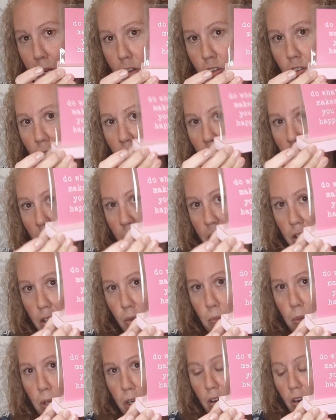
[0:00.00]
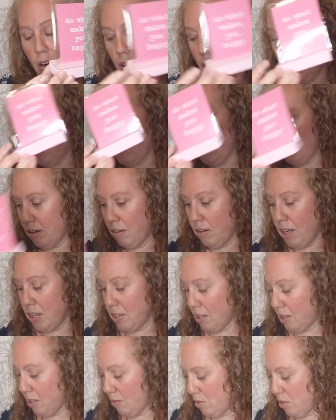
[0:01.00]
picture in there, you could put a card in there. I
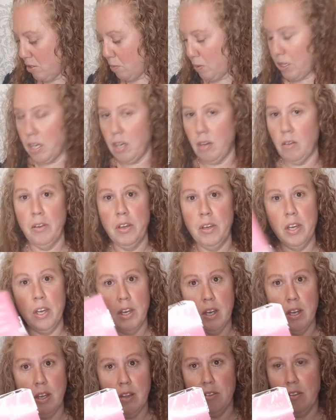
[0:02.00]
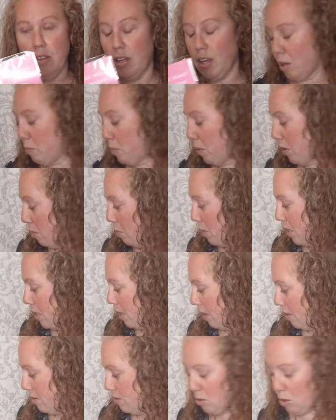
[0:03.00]
thought that was super cute to like put on my
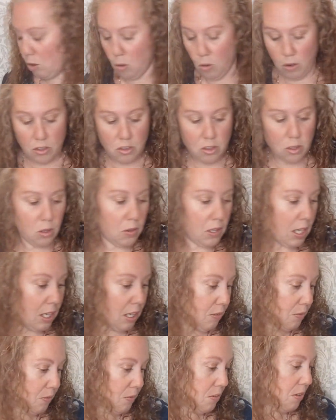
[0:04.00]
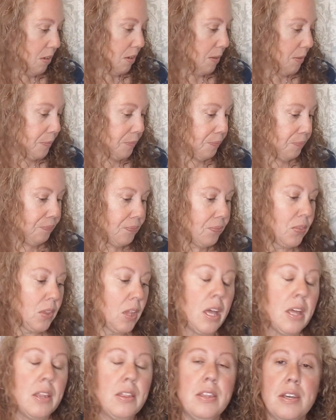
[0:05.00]
desk or to gift.
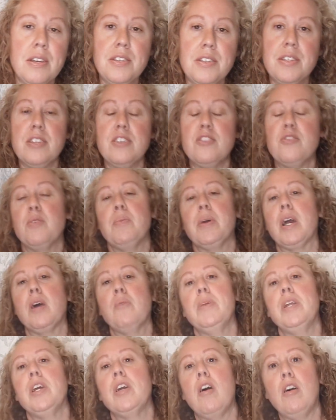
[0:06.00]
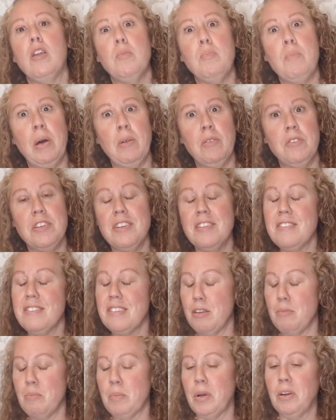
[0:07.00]
This is from a company called Mountain
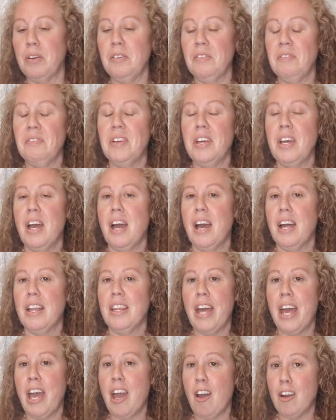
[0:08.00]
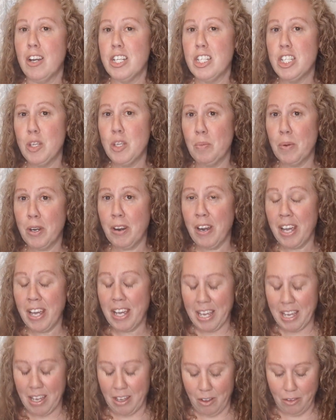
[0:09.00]
Timber. They are super
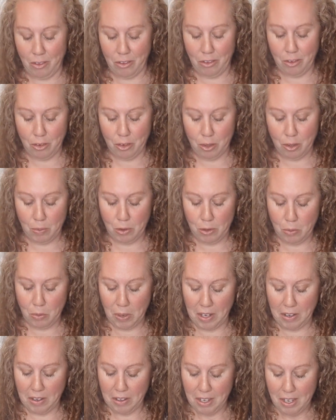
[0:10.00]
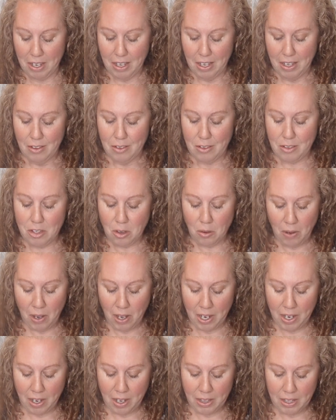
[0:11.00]
great gals. They're super sweet. So
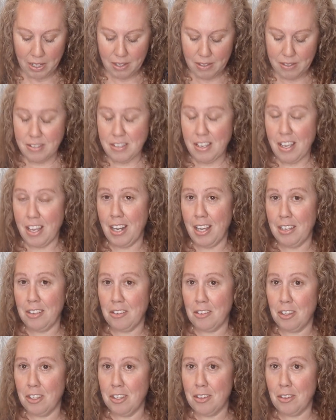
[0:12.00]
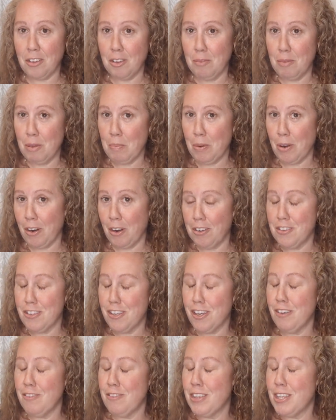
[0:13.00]
I got this, and actually it's going to be part
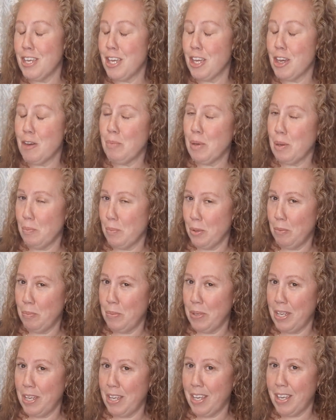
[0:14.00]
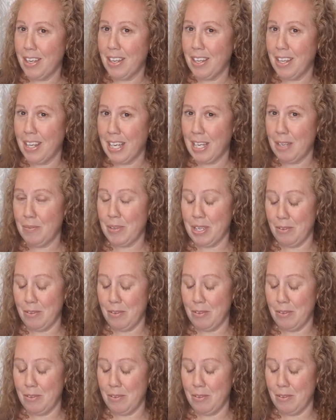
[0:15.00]
of the Bumblebee collab